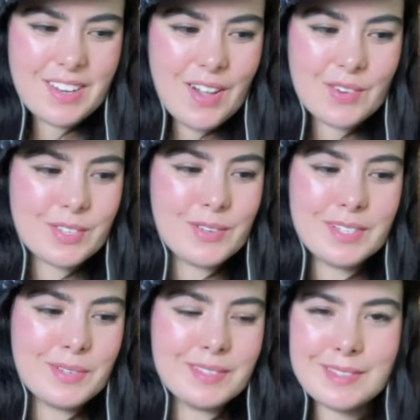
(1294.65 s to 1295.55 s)
no, you
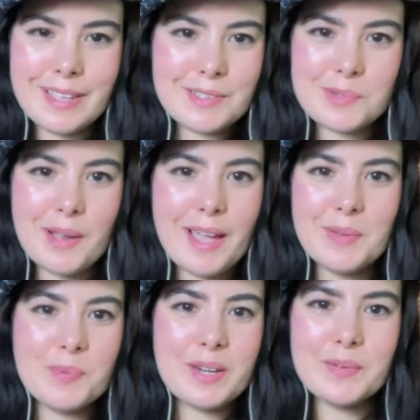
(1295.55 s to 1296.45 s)
can just like
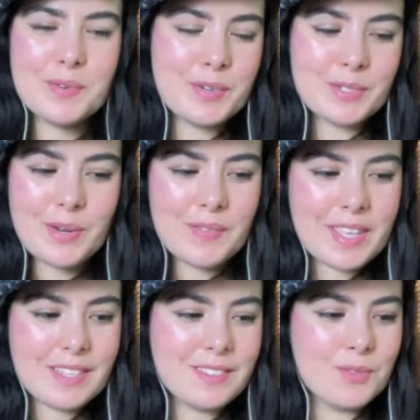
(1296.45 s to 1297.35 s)
drive
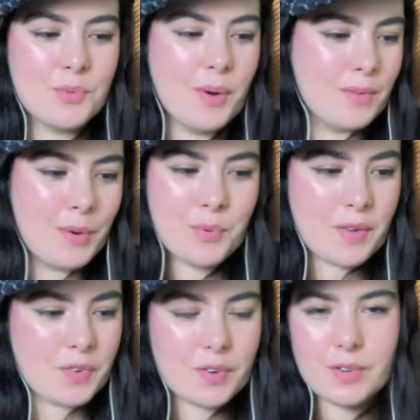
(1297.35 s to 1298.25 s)
against
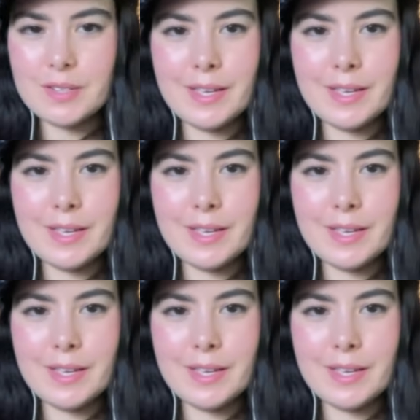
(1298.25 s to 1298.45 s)
whoever,